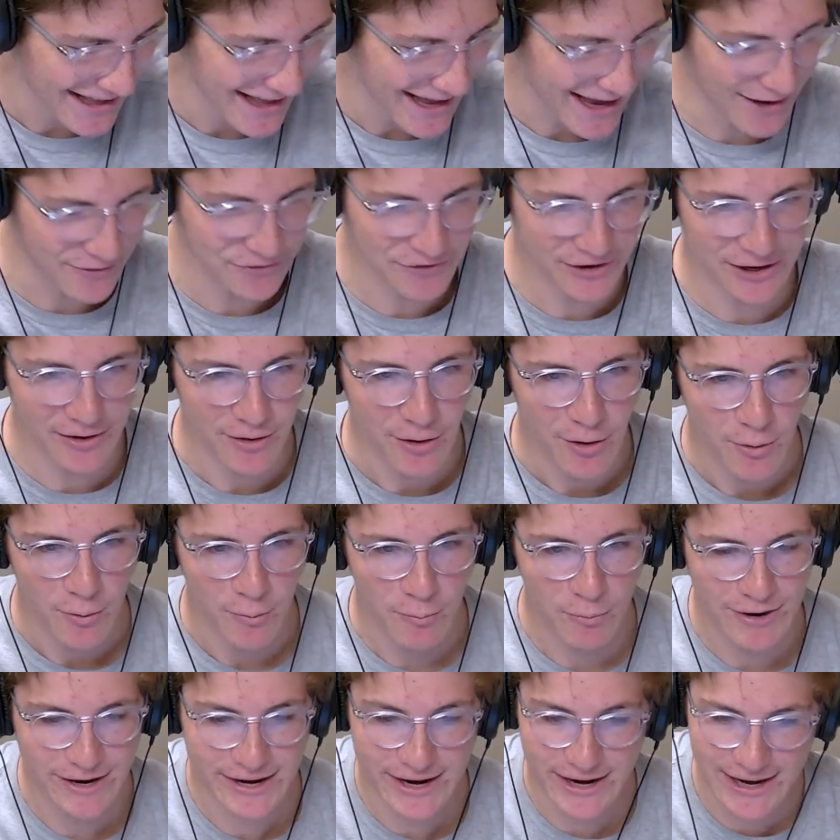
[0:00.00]
I was like,
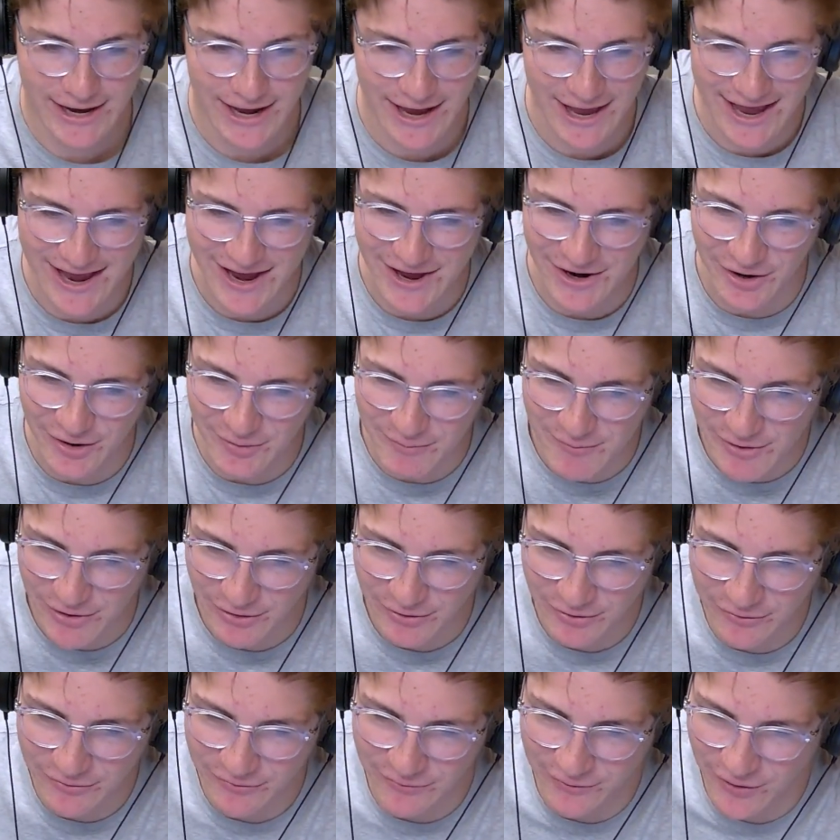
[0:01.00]
we could get
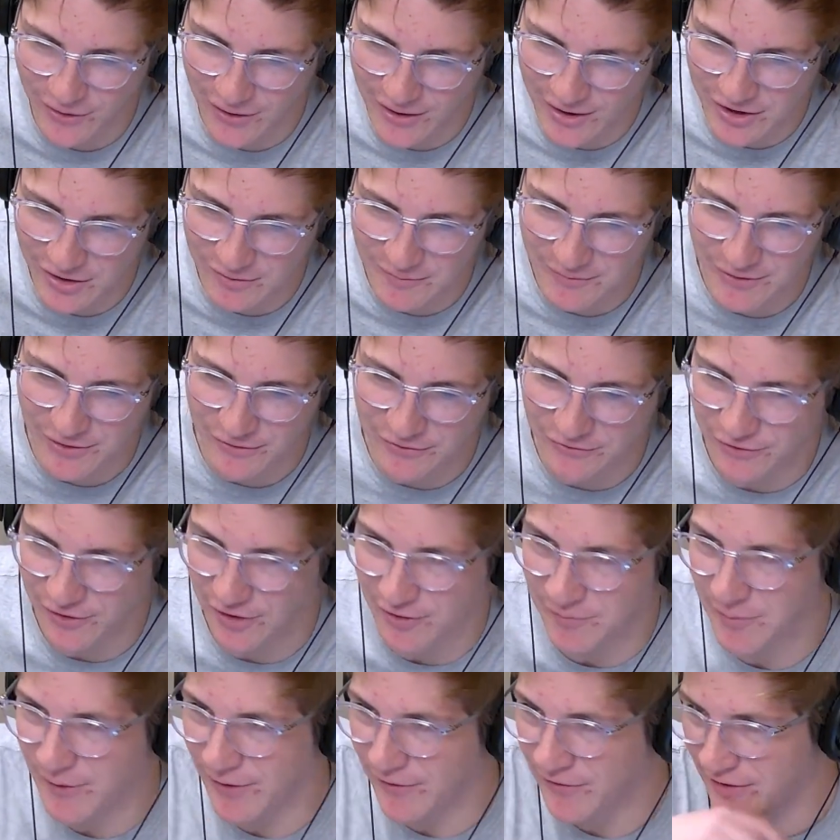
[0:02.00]
intramural for our intramural
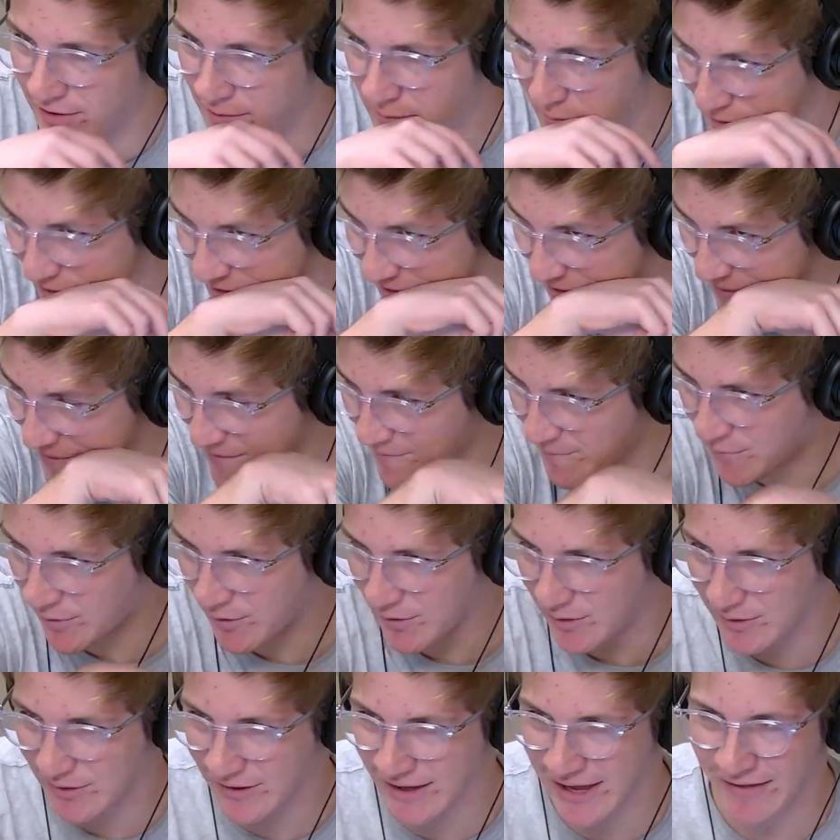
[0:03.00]
softball team. We could
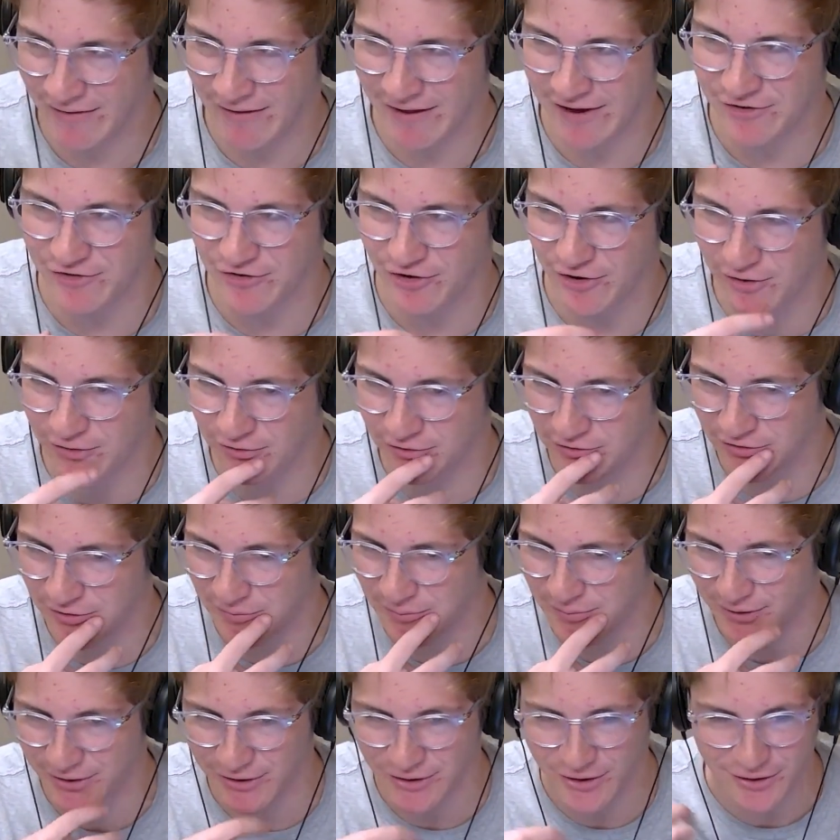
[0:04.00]
get jerseys
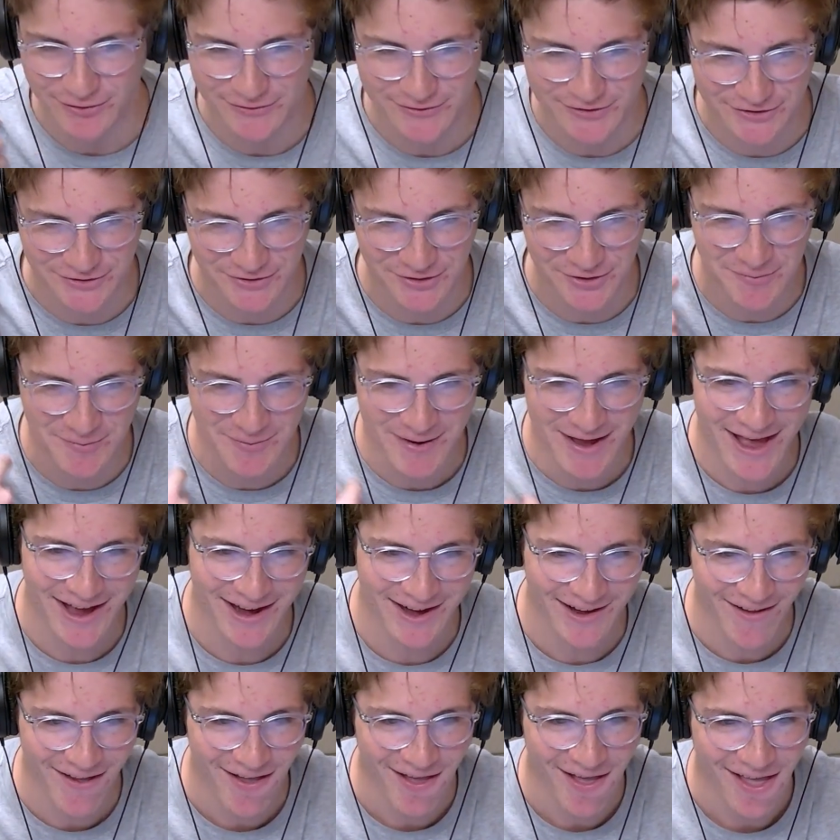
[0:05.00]
and put Culver's on the
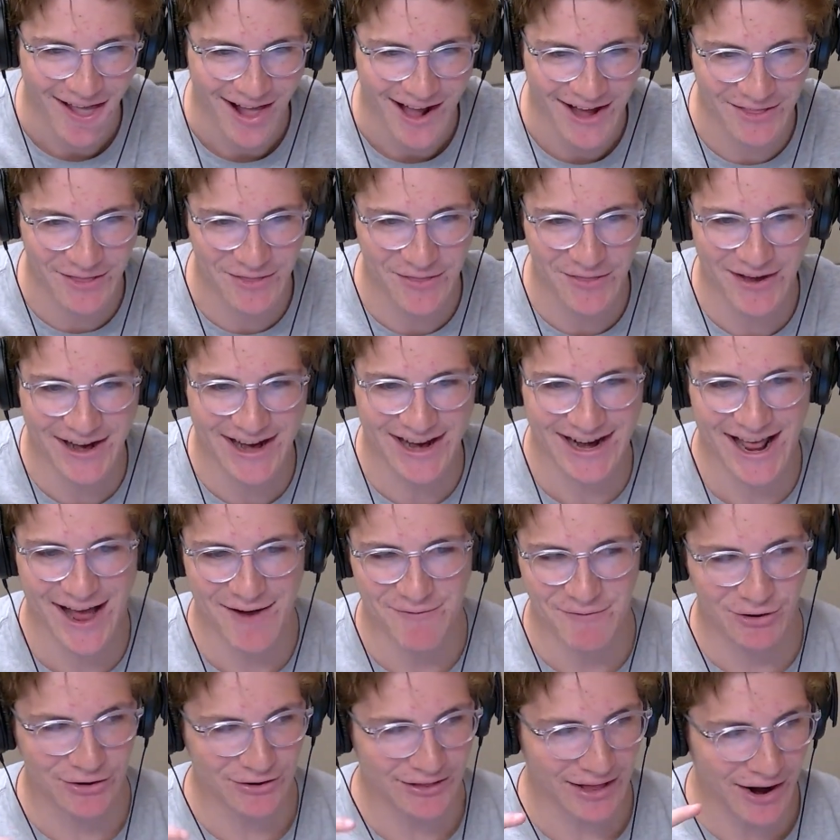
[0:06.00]
back, and then they could
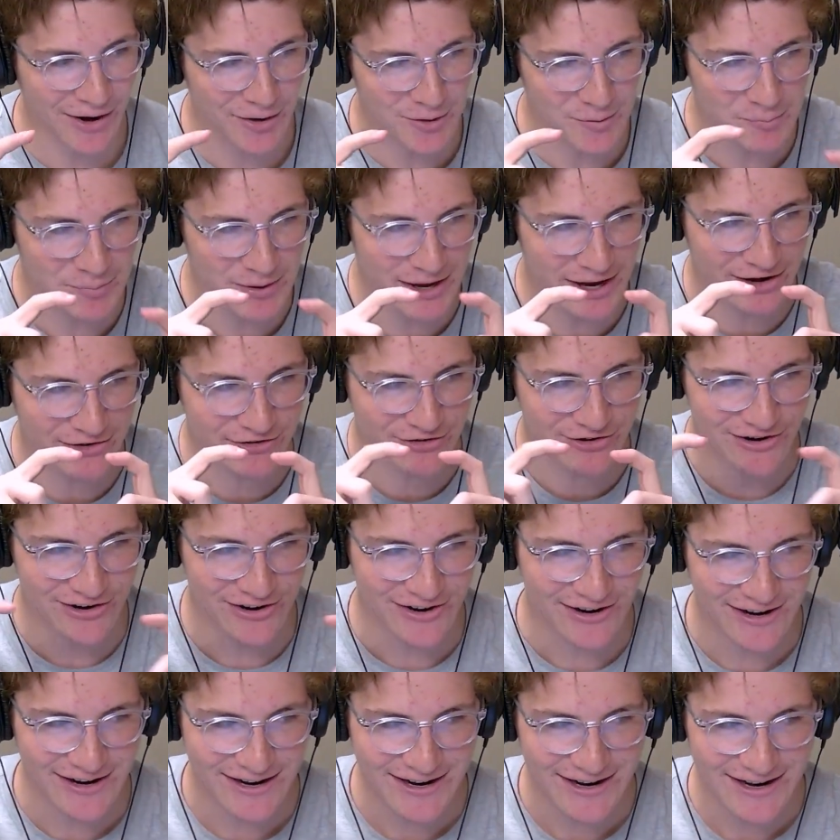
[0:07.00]
have our
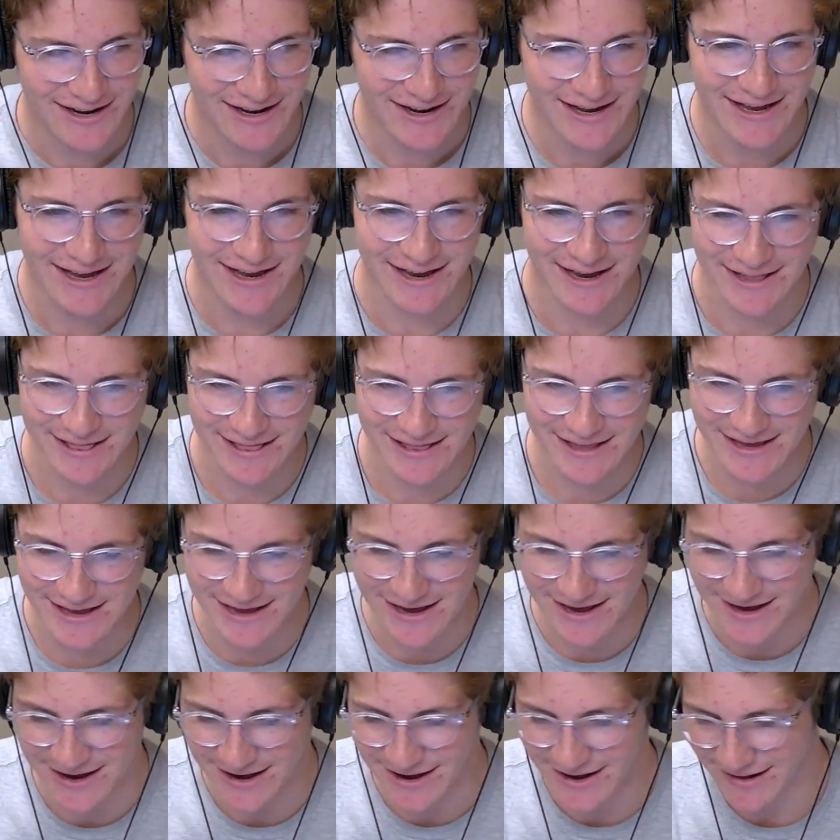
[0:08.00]
picture in
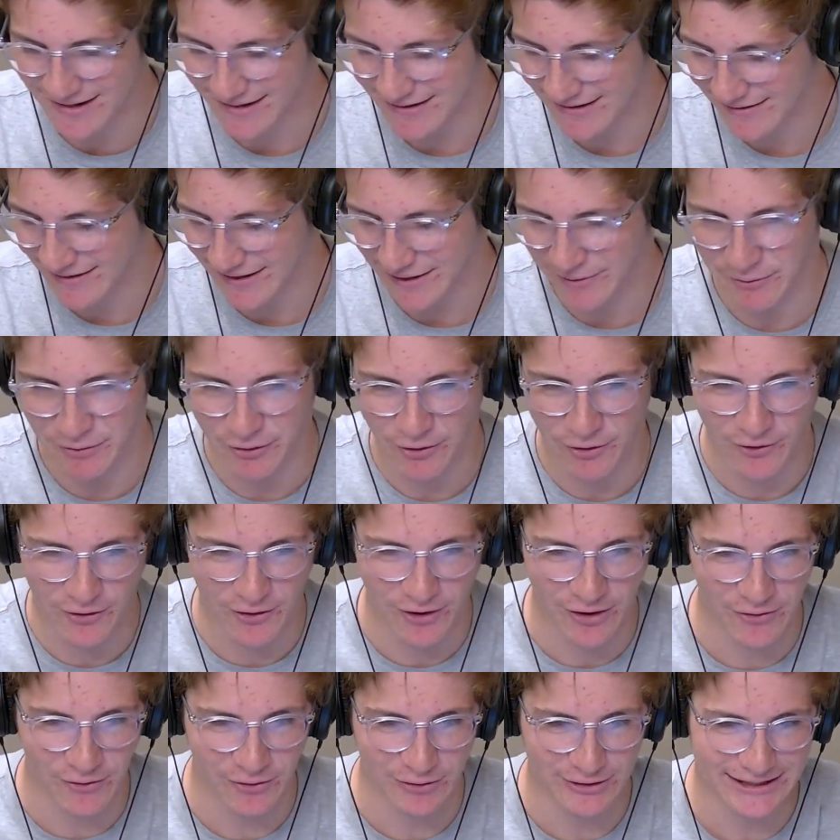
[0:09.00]
the with all the
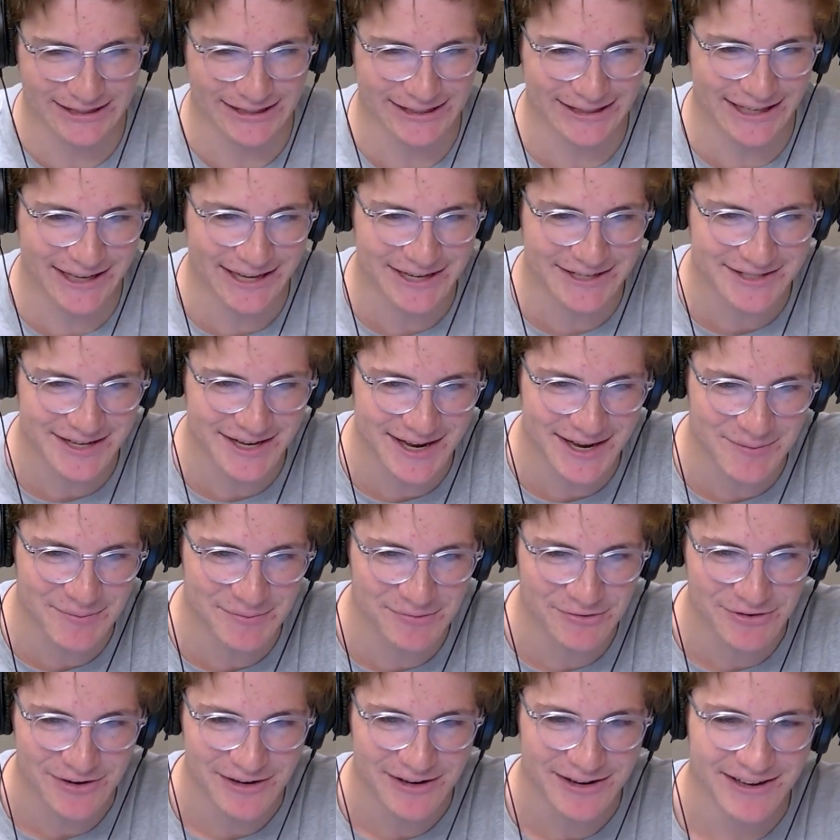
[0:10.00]
other little league
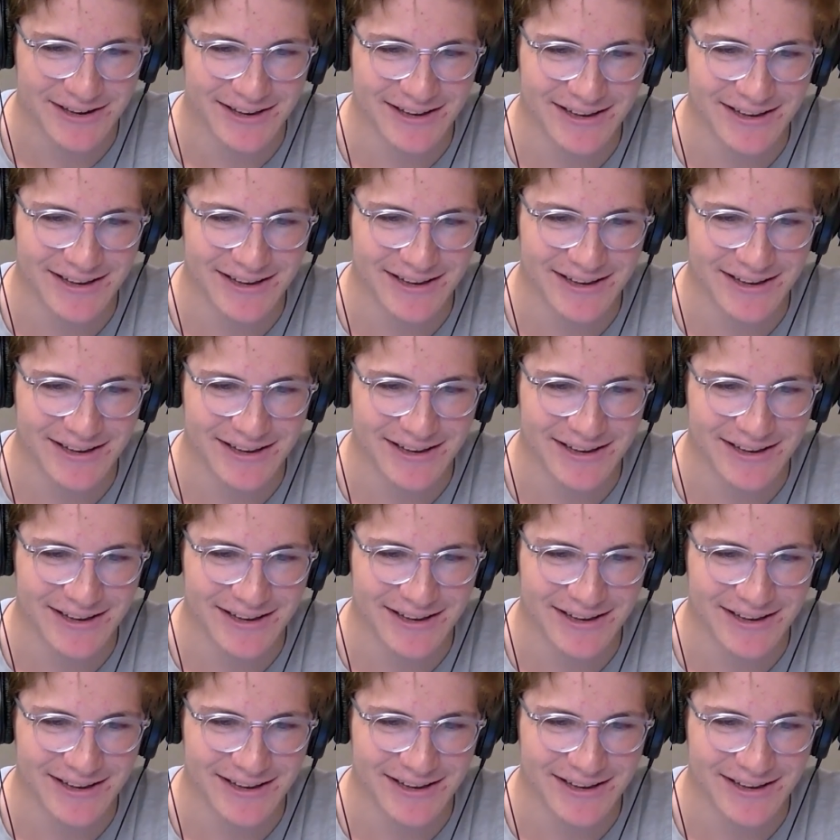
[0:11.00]
teams.